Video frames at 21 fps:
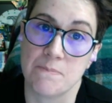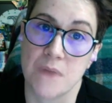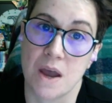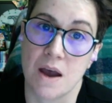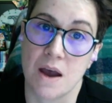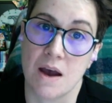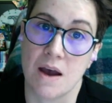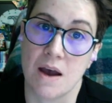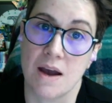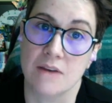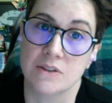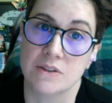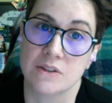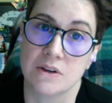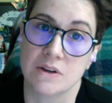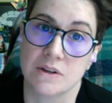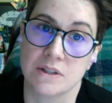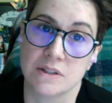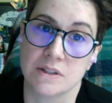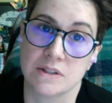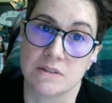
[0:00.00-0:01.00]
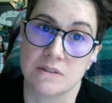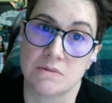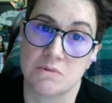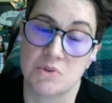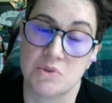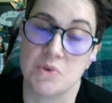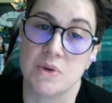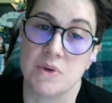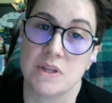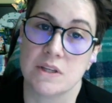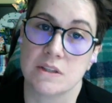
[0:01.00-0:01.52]
I started
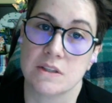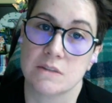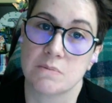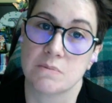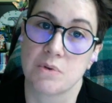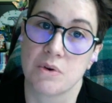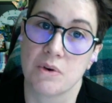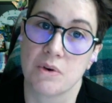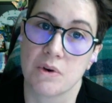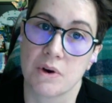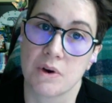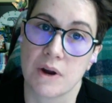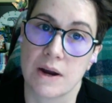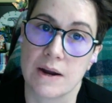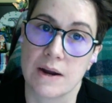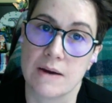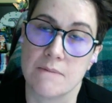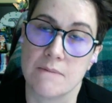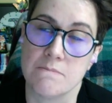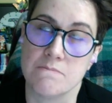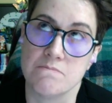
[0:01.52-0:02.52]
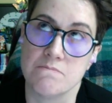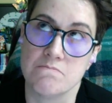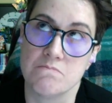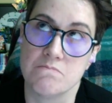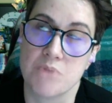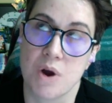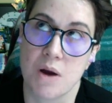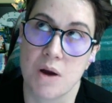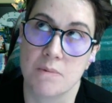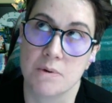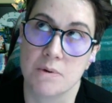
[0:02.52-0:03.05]
doing this program
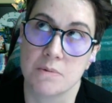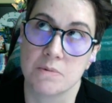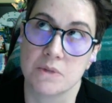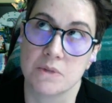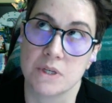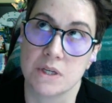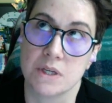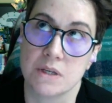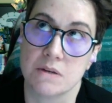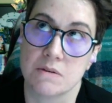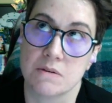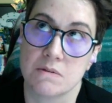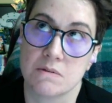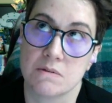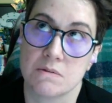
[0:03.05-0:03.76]
probably,